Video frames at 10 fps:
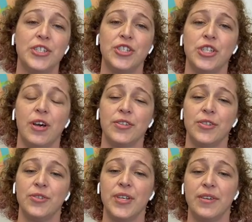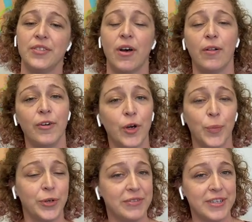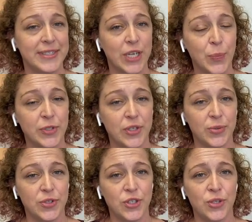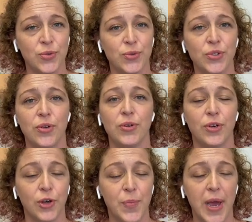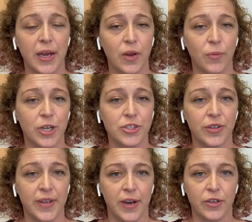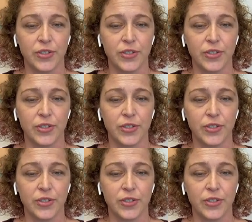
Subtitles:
She also saves all of her previous episodes too, so you can go back and watch her there.